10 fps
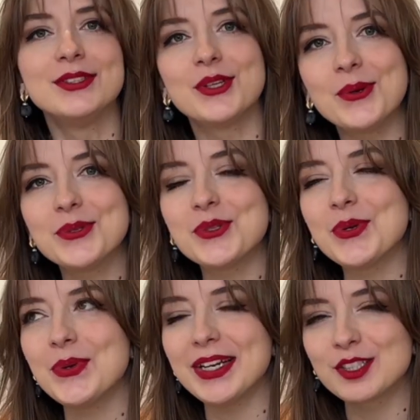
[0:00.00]
Those
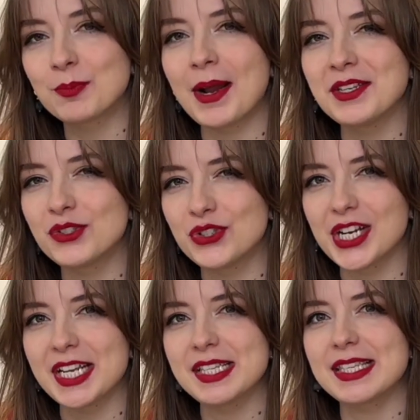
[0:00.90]
who express
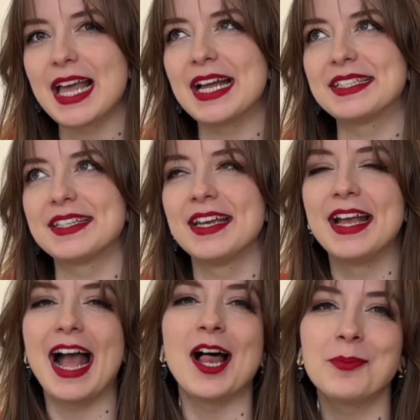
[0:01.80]
genes that
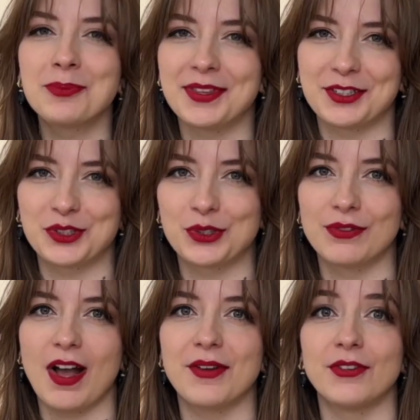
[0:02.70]
help their
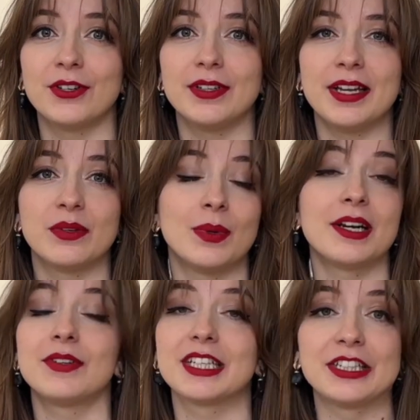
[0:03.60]
survival in
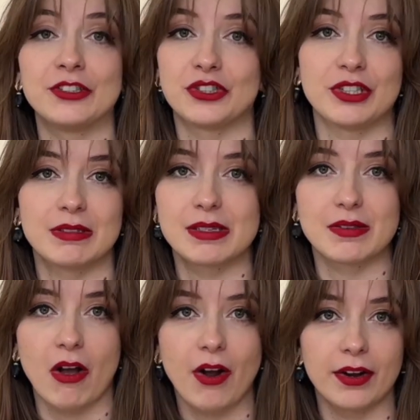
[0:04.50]
whatever conditions
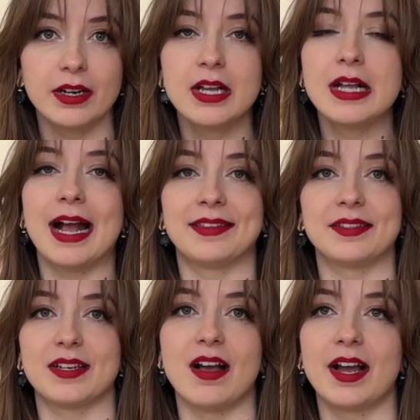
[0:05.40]
are at the
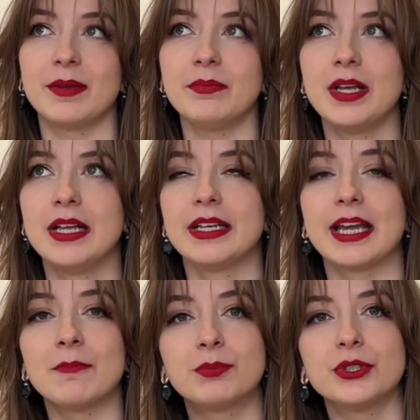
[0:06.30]
time
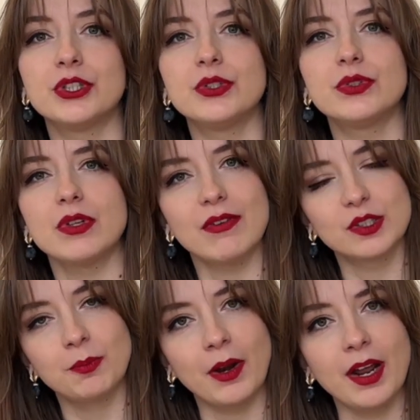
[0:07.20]
can produce
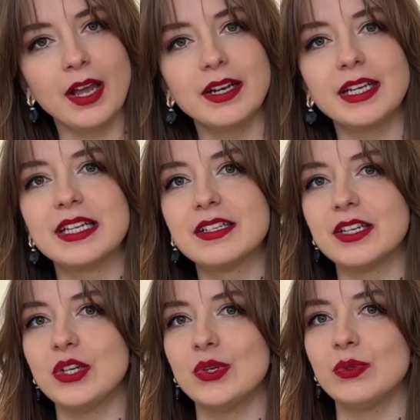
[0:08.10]
offspring and
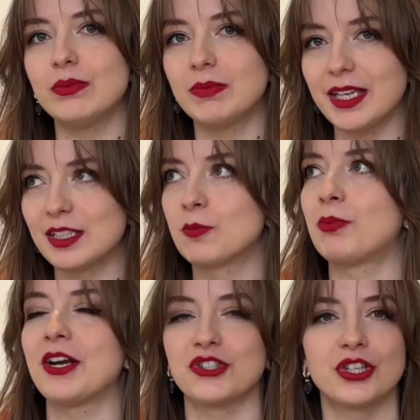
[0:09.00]
continue the
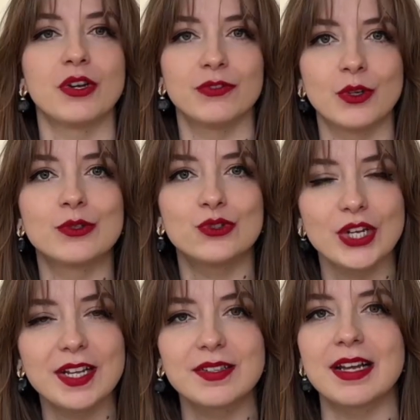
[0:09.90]
expression of those
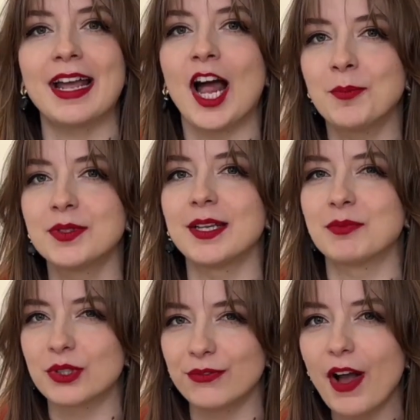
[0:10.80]
genes that helps them
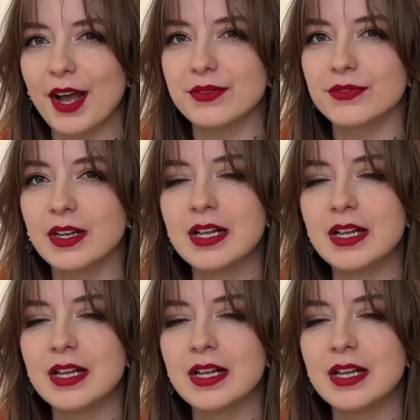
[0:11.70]
survive.